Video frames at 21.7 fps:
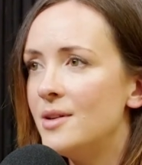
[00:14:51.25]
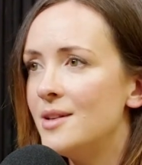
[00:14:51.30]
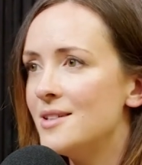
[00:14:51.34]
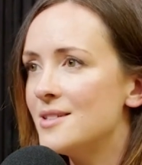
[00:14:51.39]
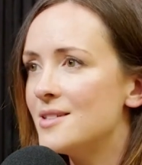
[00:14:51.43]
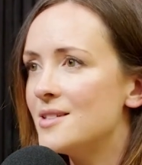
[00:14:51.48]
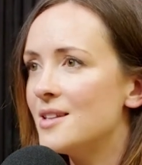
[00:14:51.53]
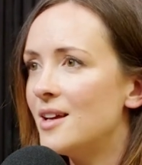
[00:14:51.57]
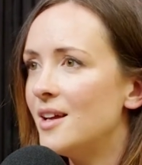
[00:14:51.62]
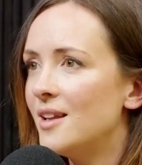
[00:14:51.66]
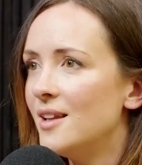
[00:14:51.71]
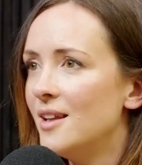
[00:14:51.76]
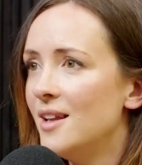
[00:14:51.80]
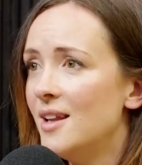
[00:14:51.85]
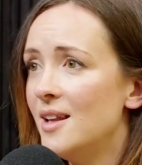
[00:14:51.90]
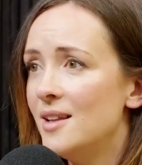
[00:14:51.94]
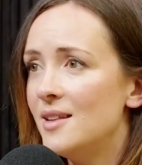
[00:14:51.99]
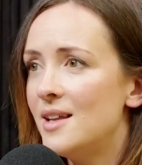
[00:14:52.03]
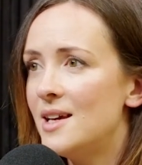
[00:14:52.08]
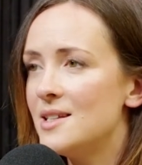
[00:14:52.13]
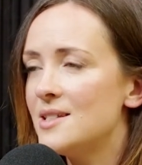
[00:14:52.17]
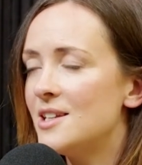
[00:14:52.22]
It's like
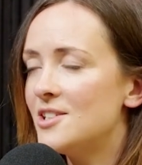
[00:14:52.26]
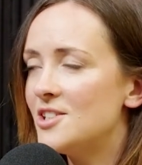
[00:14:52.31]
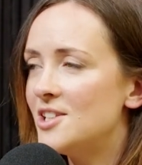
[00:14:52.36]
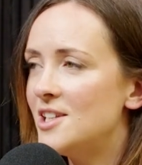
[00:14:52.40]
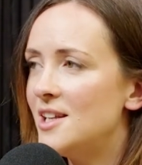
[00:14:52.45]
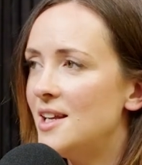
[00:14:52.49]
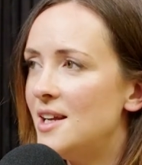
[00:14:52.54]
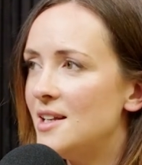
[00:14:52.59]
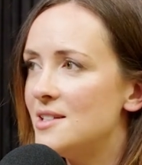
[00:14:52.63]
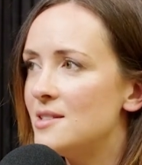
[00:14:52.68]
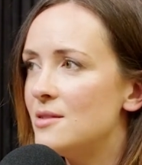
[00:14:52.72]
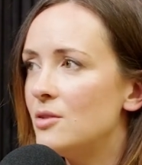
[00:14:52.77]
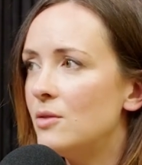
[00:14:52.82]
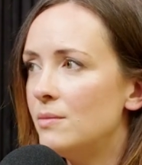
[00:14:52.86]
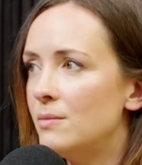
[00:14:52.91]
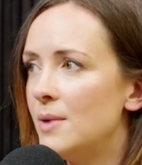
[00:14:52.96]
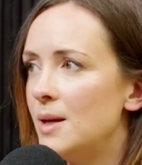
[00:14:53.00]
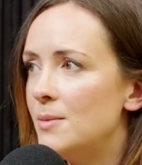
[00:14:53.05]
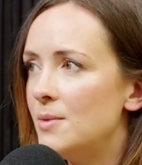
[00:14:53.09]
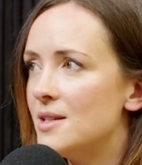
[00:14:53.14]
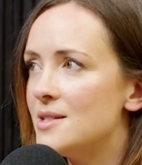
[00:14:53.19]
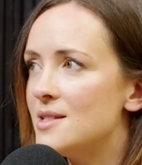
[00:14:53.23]
that's actually sort of
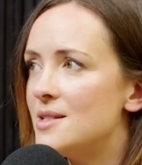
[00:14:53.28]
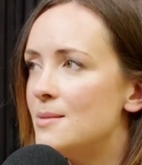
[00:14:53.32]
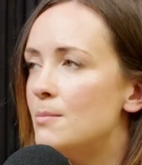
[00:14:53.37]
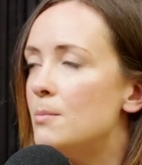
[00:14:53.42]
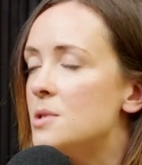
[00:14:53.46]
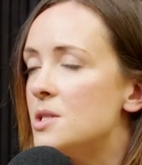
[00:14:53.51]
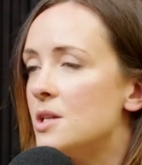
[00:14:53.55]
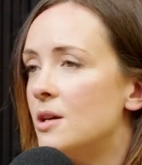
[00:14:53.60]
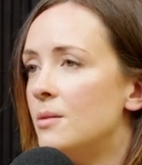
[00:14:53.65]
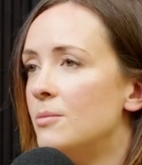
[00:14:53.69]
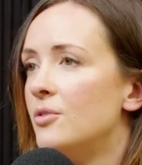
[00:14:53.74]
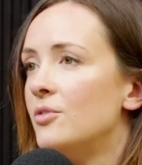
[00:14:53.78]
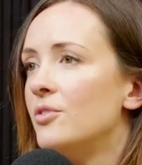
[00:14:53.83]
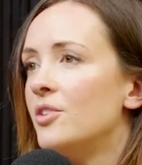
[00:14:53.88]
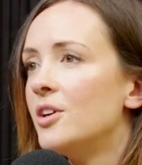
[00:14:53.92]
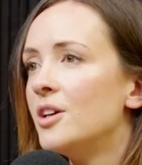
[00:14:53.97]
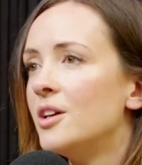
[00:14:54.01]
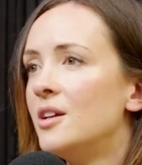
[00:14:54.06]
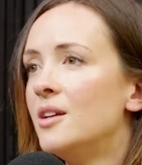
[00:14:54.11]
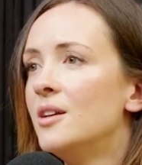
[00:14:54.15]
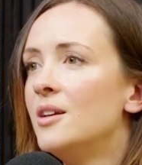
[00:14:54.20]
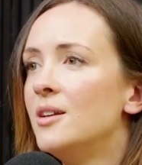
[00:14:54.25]
maybe a symptom of
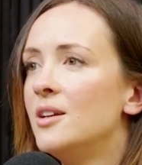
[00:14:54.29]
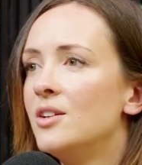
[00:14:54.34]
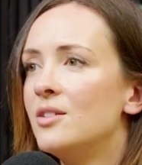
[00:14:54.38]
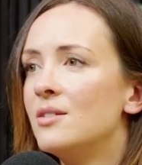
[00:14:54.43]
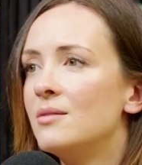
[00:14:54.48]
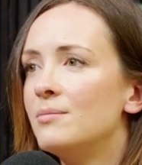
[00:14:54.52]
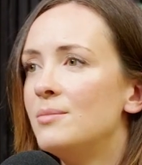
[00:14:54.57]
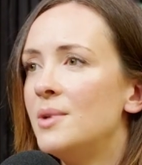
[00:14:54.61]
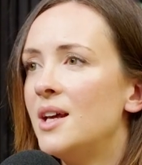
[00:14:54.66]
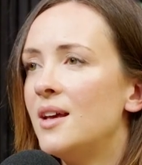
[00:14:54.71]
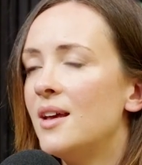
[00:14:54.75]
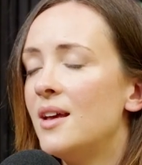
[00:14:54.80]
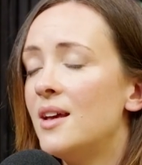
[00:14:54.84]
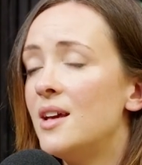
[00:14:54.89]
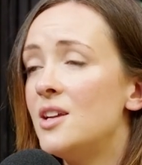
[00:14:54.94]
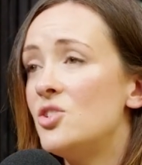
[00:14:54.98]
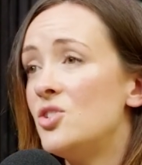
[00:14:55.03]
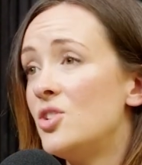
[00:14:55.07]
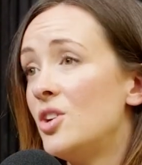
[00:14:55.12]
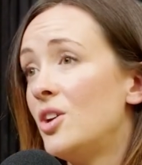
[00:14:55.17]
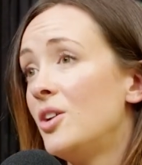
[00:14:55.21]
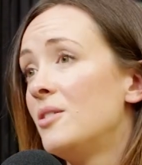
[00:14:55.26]
a bigger
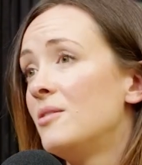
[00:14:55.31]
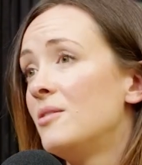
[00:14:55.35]
issue.